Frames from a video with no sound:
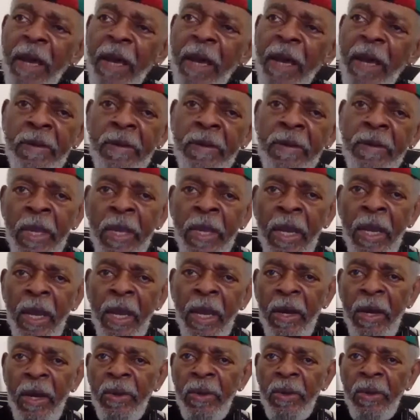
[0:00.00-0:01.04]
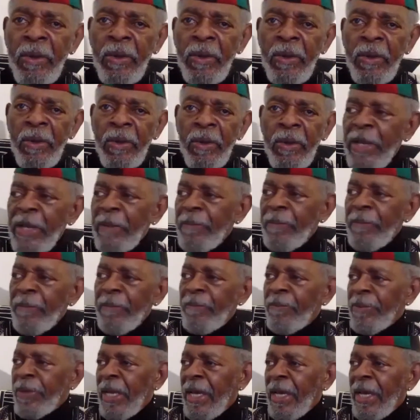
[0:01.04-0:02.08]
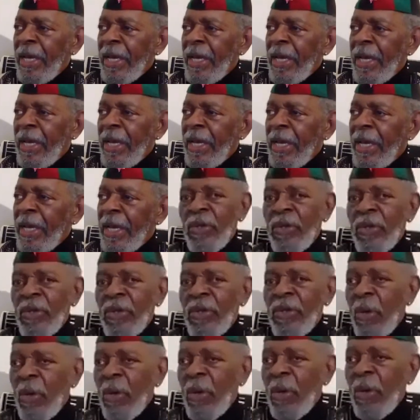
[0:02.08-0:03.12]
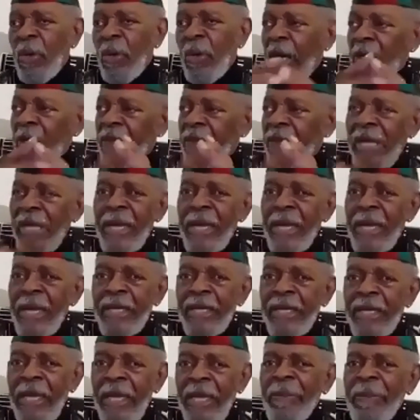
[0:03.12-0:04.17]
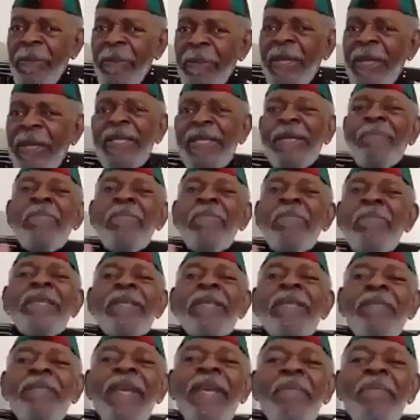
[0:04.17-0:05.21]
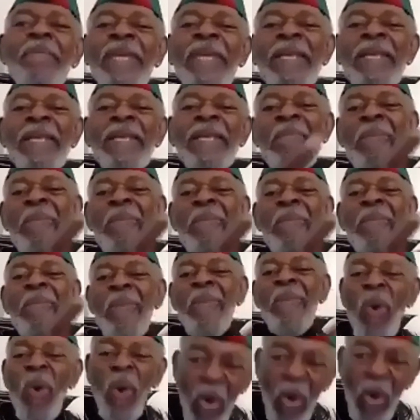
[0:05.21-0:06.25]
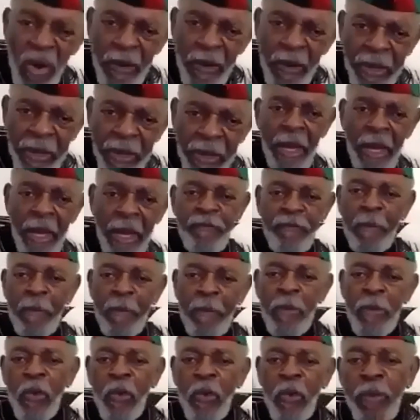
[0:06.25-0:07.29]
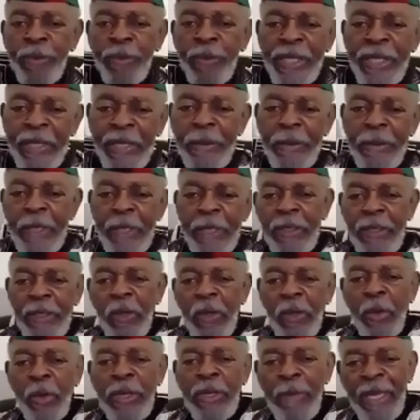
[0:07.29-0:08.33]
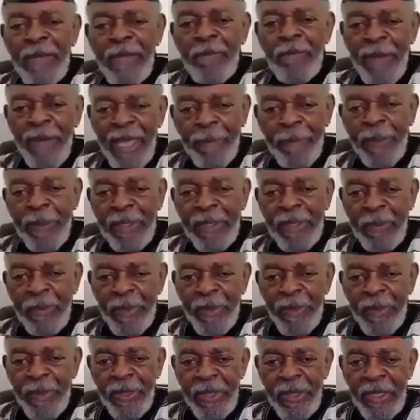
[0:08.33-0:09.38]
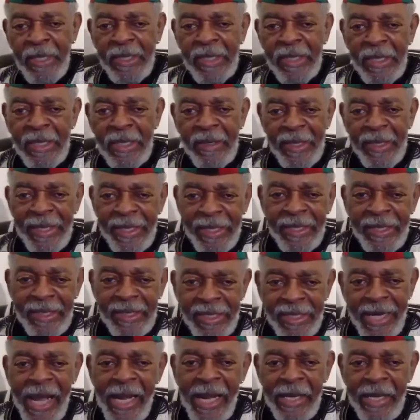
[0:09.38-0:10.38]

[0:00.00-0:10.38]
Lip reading: Who raped at least 13-year-old Sally Hemings, and must have been many more, from whom he made babies with this child,